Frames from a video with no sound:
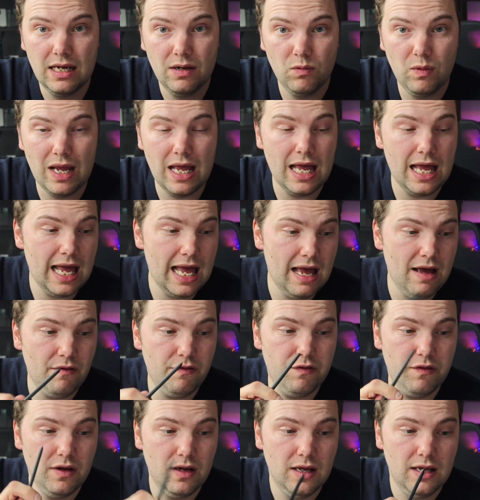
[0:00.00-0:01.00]
where I
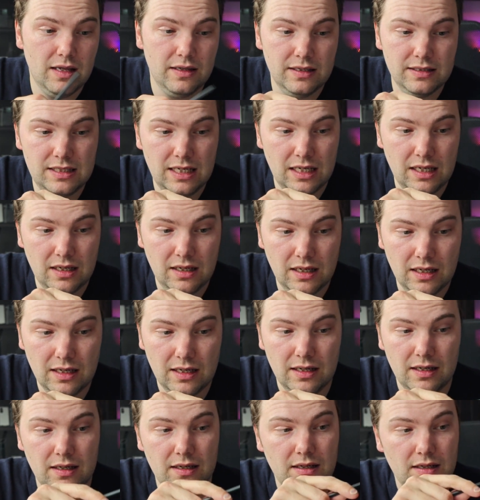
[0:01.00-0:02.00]
have this
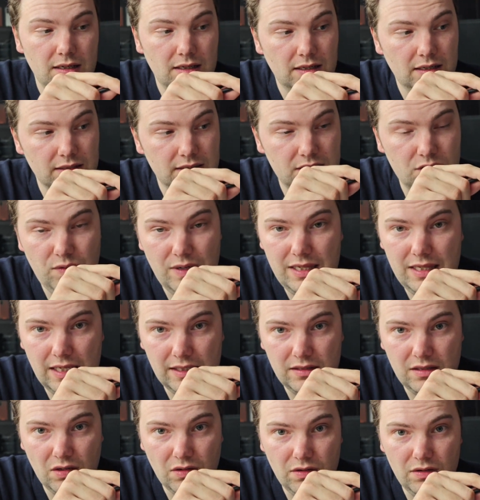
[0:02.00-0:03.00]
little screen
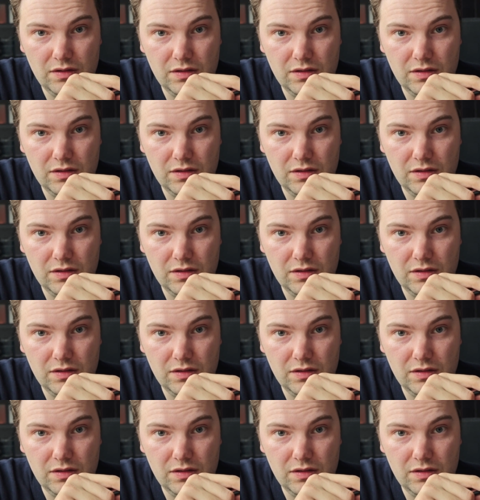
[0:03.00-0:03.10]
that